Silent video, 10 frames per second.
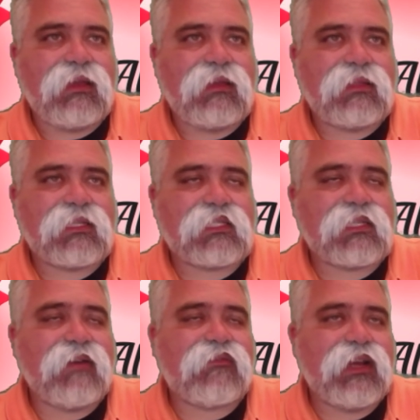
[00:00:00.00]

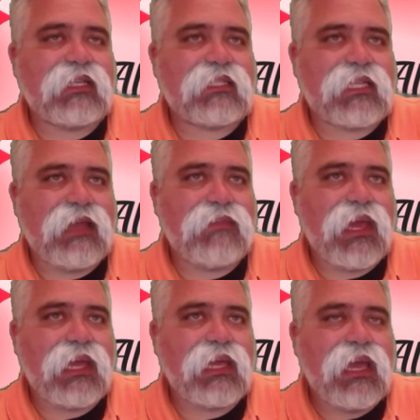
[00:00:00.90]
discoveries that they
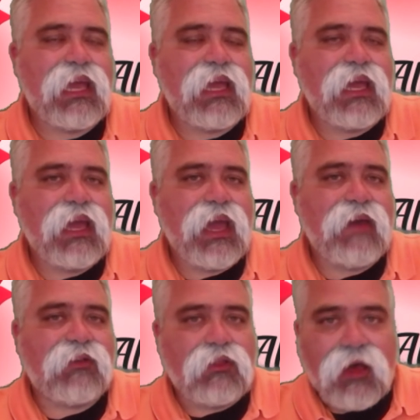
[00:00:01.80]
make
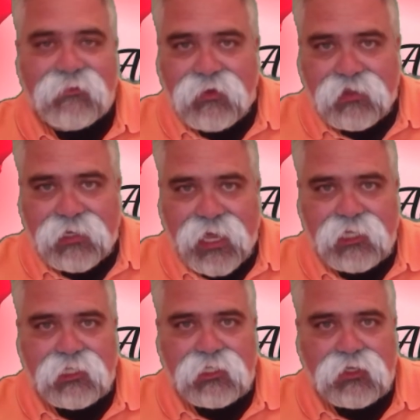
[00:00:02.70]
have a lot of
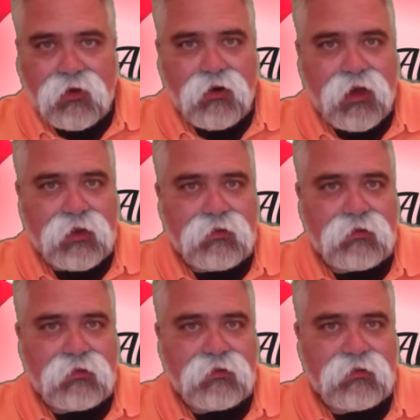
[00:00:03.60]
implications on
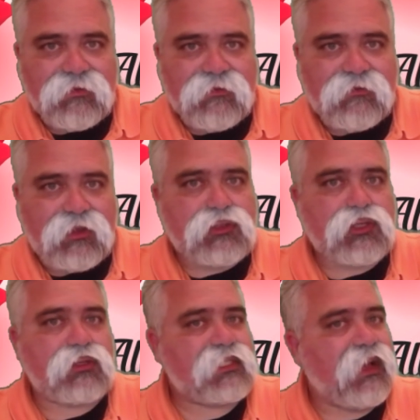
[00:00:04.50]

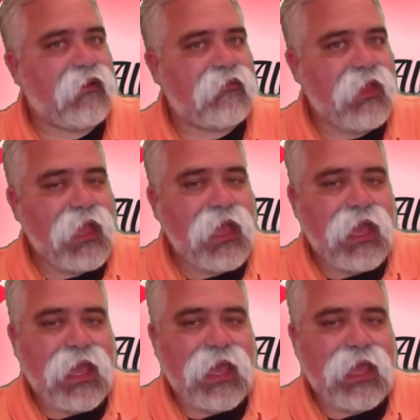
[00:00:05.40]
future stuff.
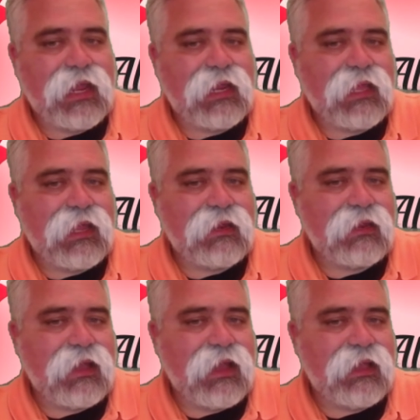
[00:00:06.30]

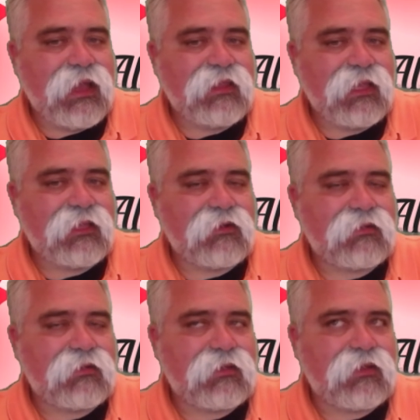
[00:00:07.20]
And I think
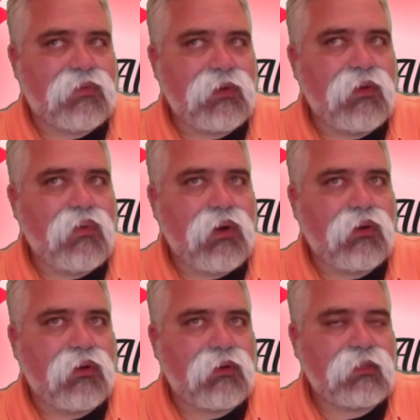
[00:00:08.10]
the real
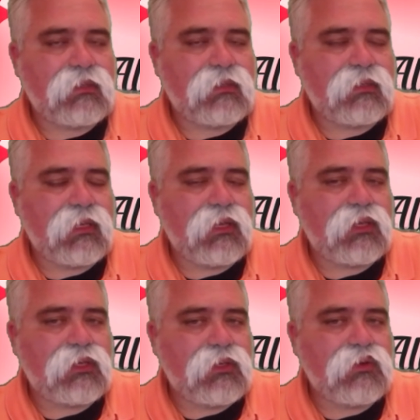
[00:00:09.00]
world
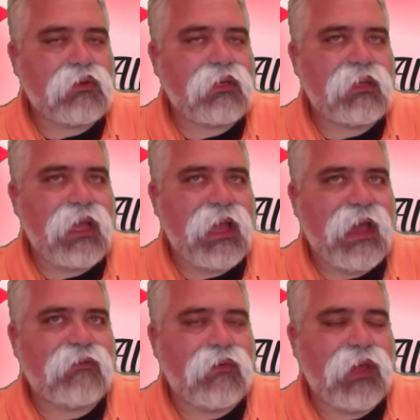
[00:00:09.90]
could
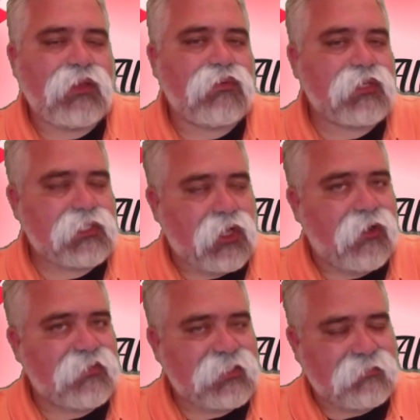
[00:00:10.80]
have a way to
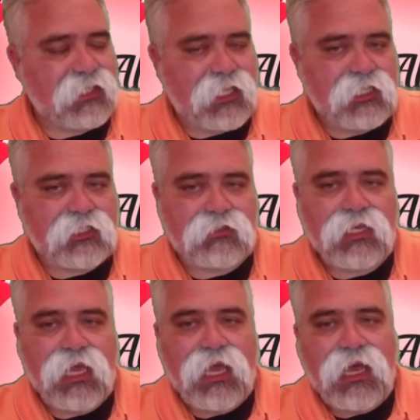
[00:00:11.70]
resolve some of the
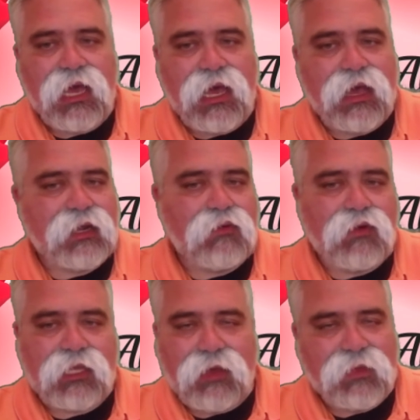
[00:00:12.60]
issues. I don't
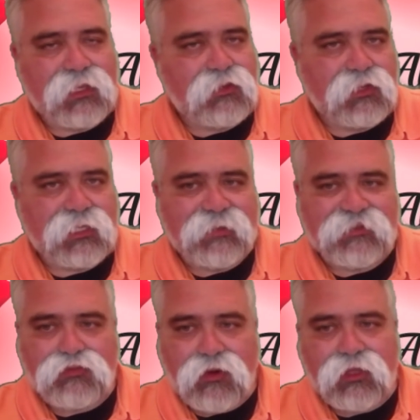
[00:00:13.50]
want to come into it and
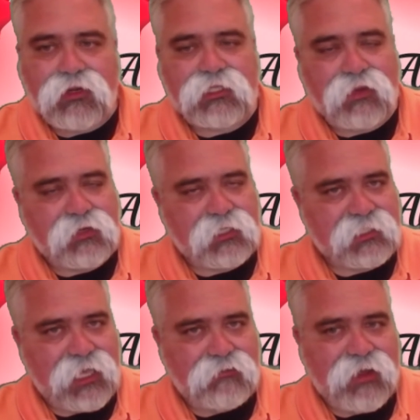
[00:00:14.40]
give spoilers, so I'm going to
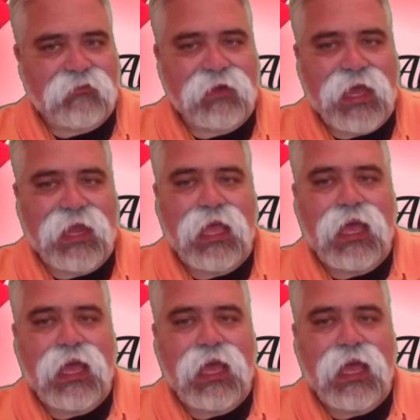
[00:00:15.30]
just stay away from that.